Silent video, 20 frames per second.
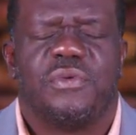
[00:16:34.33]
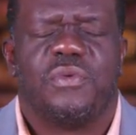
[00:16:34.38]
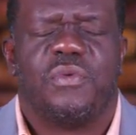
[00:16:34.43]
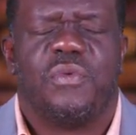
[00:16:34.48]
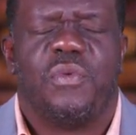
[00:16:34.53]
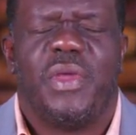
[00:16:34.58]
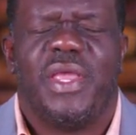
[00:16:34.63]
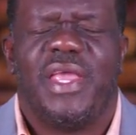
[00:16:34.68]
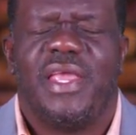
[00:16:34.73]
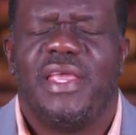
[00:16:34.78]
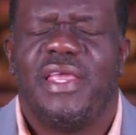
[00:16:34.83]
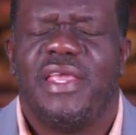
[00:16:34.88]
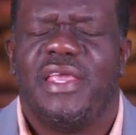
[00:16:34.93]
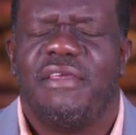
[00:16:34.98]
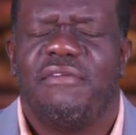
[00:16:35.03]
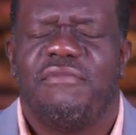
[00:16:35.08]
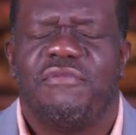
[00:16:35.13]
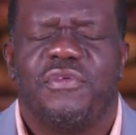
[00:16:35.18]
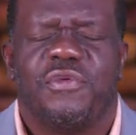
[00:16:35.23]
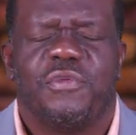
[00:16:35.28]
We
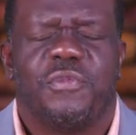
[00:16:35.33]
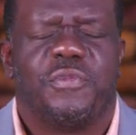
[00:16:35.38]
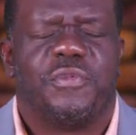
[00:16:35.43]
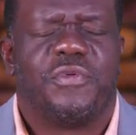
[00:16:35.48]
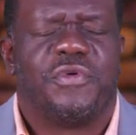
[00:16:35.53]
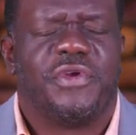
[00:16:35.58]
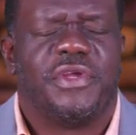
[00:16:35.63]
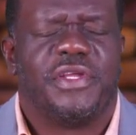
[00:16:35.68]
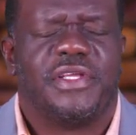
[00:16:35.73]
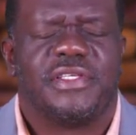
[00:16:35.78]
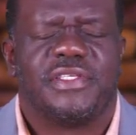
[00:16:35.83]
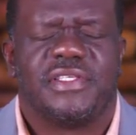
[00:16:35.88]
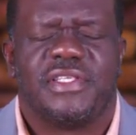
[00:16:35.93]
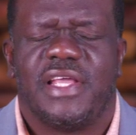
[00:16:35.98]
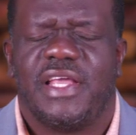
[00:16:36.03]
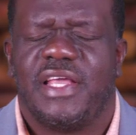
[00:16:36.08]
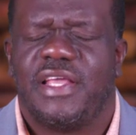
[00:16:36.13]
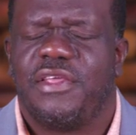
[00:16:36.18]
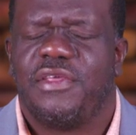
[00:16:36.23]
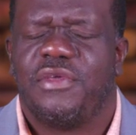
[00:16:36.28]
give you praise.
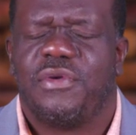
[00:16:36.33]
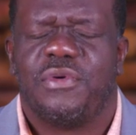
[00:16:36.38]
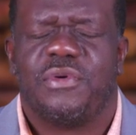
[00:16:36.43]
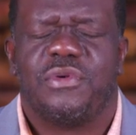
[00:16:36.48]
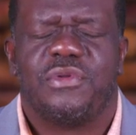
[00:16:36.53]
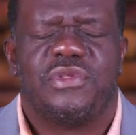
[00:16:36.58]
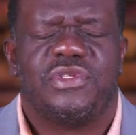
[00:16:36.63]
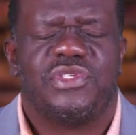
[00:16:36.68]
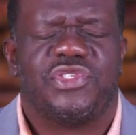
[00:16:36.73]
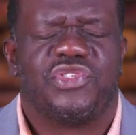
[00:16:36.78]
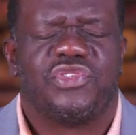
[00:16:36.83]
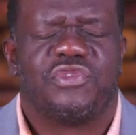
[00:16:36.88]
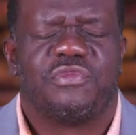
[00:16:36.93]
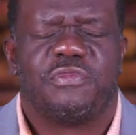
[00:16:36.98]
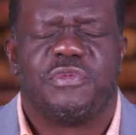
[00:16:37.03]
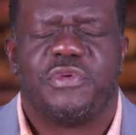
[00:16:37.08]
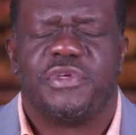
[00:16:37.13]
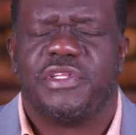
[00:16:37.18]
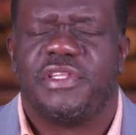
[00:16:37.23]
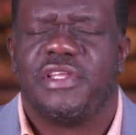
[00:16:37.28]
Thank you, Holy
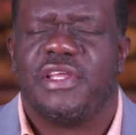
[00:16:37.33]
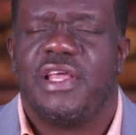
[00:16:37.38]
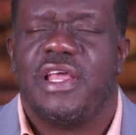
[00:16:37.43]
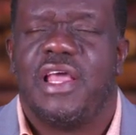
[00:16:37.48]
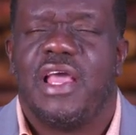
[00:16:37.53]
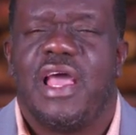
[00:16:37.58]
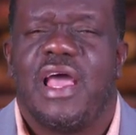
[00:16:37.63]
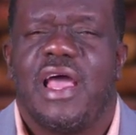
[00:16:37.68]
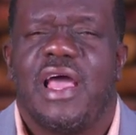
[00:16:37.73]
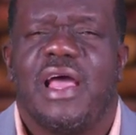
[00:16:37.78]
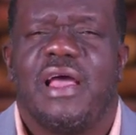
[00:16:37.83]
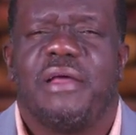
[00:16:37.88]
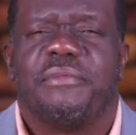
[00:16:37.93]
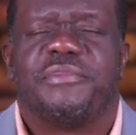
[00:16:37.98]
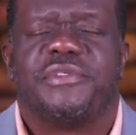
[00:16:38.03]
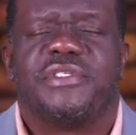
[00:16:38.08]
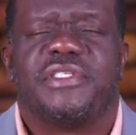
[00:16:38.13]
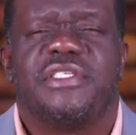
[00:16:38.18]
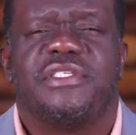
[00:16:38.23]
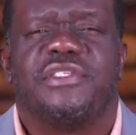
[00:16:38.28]
Spirit. I'm
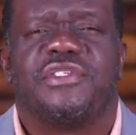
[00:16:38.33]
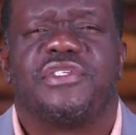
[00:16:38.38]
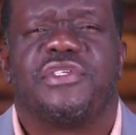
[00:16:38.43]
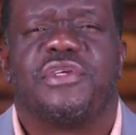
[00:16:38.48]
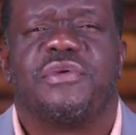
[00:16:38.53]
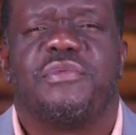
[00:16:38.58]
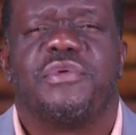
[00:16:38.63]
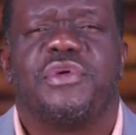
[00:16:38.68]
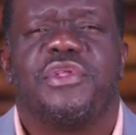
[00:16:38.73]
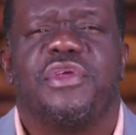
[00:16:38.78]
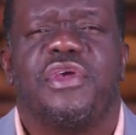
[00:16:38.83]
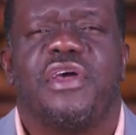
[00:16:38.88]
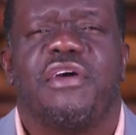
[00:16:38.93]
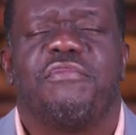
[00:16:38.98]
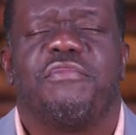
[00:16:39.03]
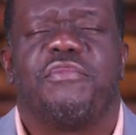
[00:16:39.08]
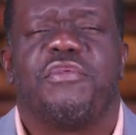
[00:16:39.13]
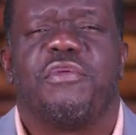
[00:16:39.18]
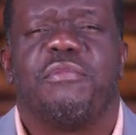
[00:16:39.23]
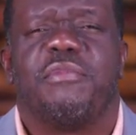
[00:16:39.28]
seeing someone you
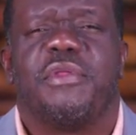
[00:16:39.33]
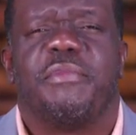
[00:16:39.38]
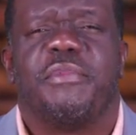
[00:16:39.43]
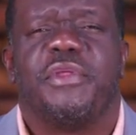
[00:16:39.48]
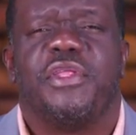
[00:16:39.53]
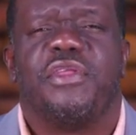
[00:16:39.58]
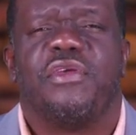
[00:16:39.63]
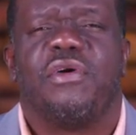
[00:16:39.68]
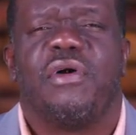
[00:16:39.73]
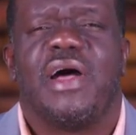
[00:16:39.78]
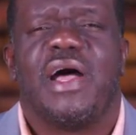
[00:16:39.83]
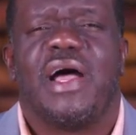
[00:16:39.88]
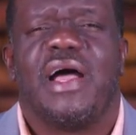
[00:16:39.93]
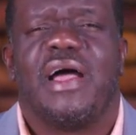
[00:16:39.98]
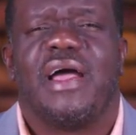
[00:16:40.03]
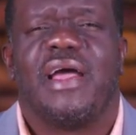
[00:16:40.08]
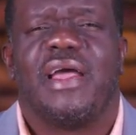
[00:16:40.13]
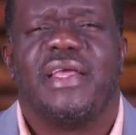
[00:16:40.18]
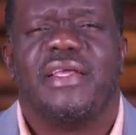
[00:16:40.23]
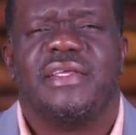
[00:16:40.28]
have problem in your
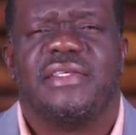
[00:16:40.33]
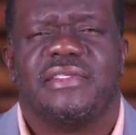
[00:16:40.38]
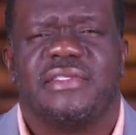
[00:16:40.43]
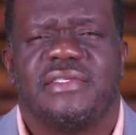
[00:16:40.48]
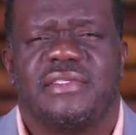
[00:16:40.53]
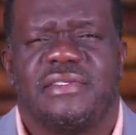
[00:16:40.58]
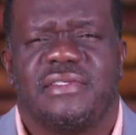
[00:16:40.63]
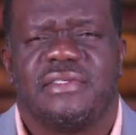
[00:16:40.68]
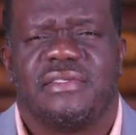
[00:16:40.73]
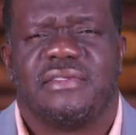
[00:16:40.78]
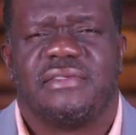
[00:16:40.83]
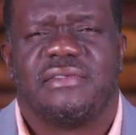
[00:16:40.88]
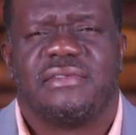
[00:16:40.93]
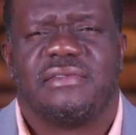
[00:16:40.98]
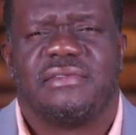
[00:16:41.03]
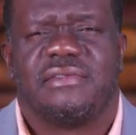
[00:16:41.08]
eyes.